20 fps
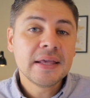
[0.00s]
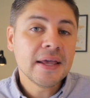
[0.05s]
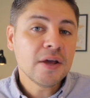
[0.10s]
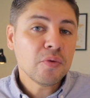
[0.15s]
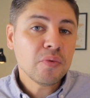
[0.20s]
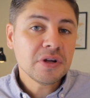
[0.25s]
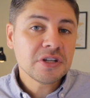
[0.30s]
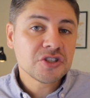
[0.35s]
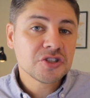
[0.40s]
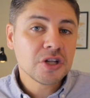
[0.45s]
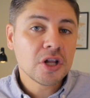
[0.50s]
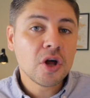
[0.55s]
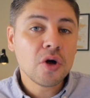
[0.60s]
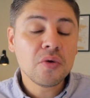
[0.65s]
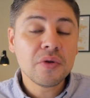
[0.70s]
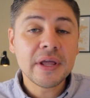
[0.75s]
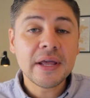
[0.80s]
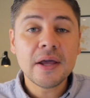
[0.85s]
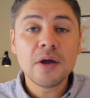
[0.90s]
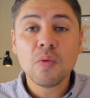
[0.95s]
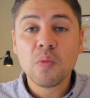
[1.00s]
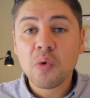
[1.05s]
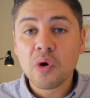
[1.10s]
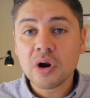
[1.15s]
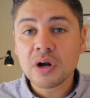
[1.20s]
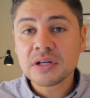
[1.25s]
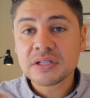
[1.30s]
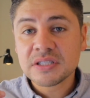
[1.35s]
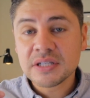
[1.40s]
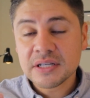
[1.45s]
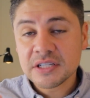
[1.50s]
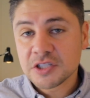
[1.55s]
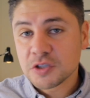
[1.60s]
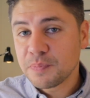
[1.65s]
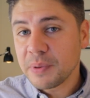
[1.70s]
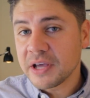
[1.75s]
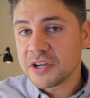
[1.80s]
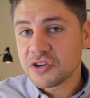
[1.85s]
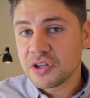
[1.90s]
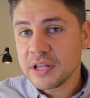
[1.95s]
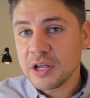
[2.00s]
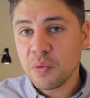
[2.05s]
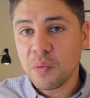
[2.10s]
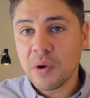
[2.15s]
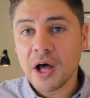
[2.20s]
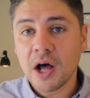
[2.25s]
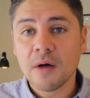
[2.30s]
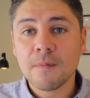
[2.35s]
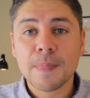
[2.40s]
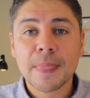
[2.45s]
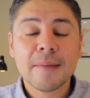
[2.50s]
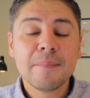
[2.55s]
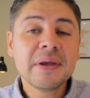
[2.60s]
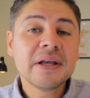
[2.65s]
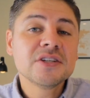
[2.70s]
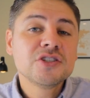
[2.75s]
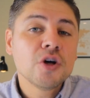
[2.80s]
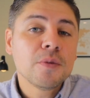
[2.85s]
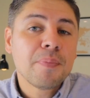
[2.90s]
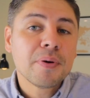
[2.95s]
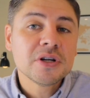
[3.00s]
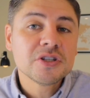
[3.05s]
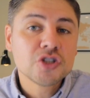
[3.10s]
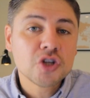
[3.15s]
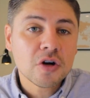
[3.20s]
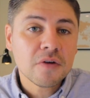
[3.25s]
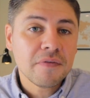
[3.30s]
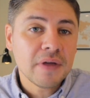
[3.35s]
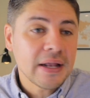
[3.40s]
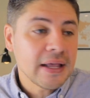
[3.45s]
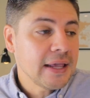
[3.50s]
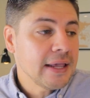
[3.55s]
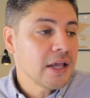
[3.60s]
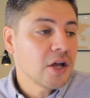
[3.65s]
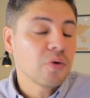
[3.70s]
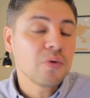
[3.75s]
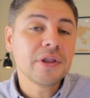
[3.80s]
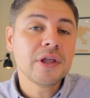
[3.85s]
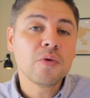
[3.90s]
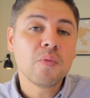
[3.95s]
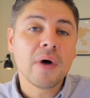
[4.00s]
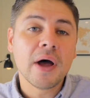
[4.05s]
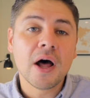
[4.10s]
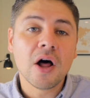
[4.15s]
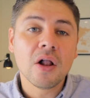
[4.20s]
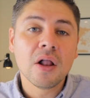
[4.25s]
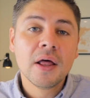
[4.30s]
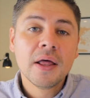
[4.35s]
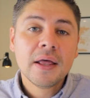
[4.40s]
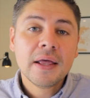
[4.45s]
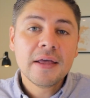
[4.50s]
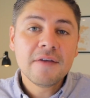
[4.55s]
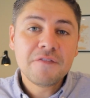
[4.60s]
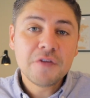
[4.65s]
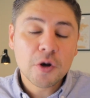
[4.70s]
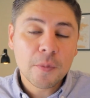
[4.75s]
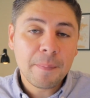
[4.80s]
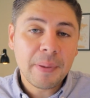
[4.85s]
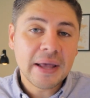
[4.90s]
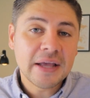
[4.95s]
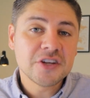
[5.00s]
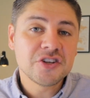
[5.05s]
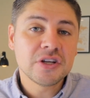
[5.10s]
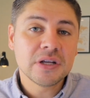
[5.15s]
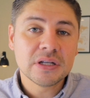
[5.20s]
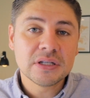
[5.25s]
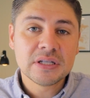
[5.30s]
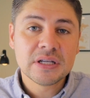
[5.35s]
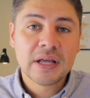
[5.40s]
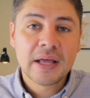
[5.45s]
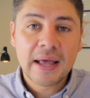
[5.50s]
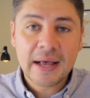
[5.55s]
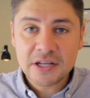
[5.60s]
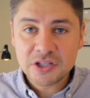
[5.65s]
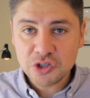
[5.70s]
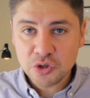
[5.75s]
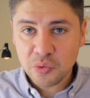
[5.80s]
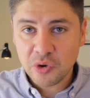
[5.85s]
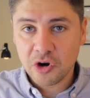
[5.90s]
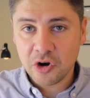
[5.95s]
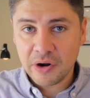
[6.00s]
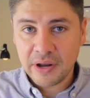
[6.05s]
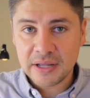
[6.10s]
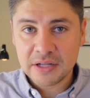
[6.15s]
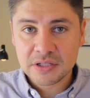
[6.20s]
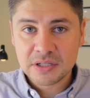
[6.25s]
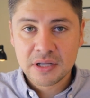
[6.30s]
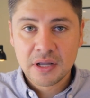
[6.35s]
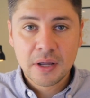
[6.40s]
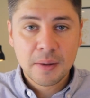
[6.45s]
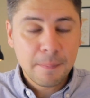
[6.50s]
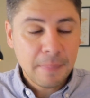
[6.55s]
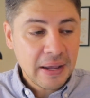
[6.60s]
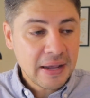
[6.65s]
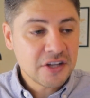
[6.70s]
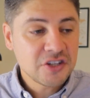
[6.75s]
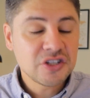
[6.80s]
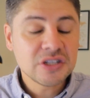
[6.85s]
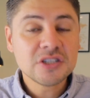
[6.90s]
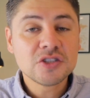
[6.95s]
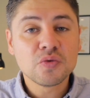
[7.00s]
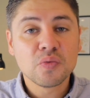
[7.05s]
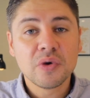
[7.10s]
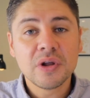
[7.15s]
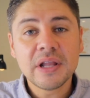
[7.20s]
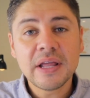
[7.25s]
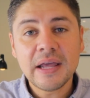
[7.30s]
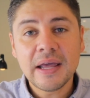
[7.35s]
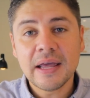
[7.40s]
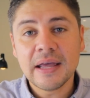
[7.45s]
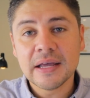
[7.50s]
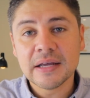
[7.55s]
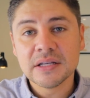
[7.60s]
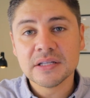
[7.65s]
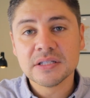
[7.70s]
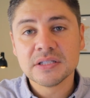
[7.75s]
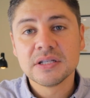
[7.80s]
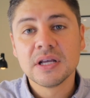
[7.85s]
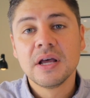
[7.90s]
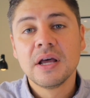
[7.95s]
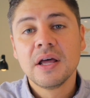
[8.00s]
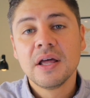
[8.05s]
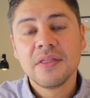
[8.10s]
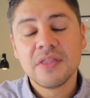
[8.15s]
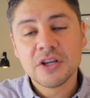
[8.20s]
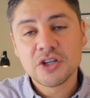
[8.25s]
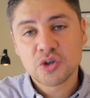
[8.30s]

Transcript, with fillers: Get rich slowly works especially well because you'll preserve it equally well if you're patient as you earn it. Patience really is the